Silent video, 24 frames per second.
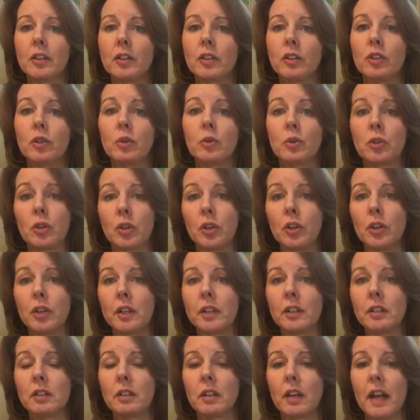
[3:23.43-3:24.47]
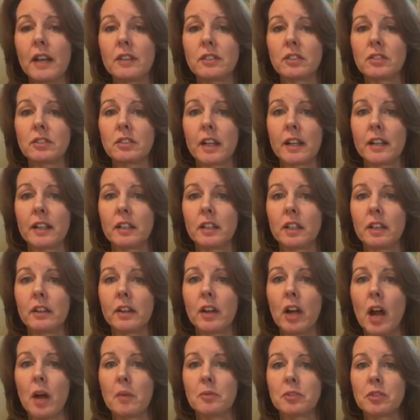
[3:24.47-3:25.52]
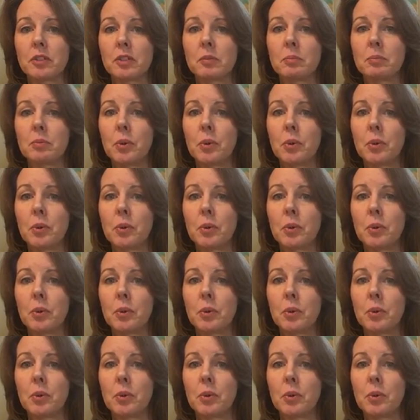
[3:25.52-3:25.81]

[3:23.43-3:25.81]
you could, as a secondary option,